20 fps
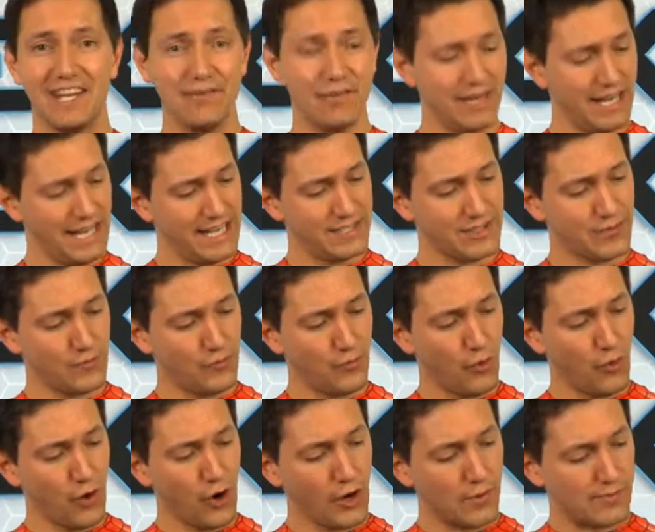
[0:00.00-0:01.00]
It even has some
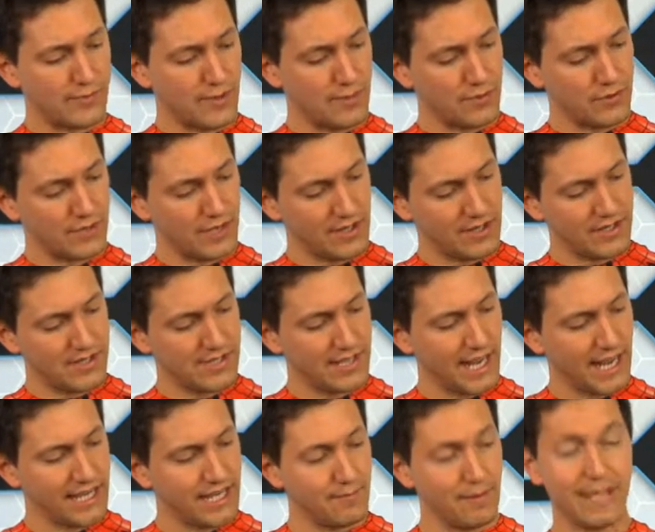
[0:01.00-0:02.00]
forearm zippers on the
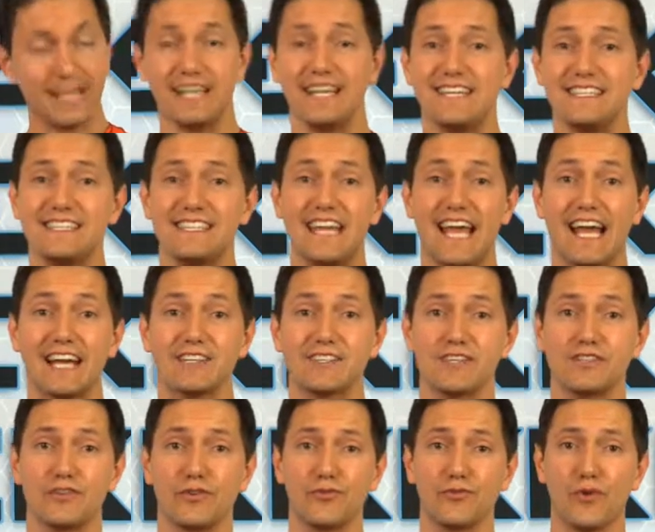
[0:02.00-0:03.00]
side to make it easy to
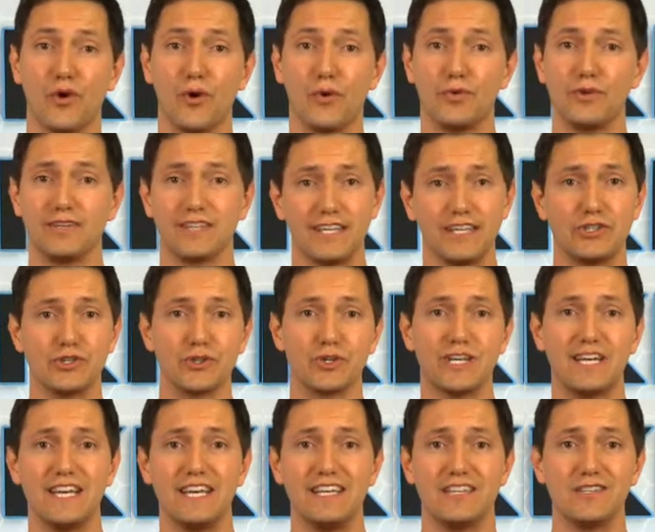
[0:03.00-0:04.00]
access your phone, get your
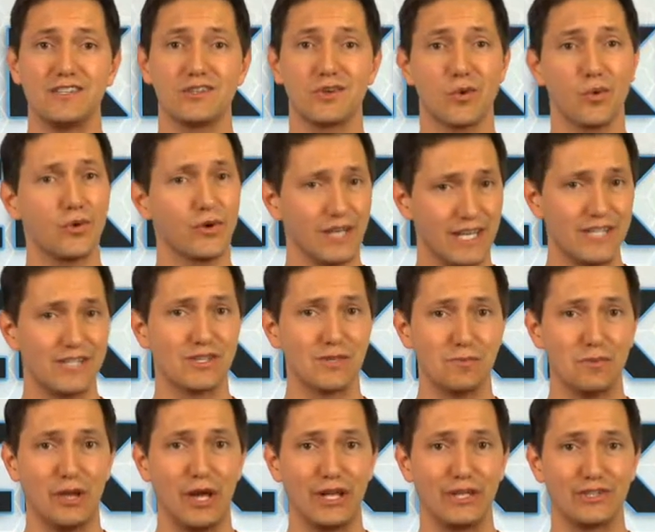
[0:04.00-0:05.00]
keys, or eat
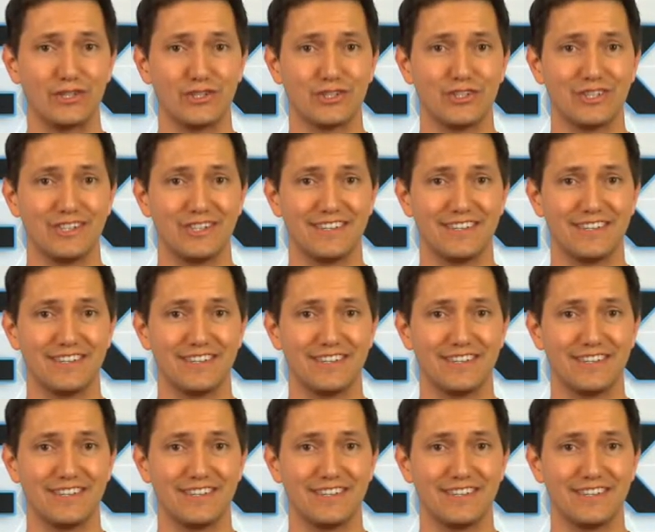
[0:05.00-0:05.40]
some lunch.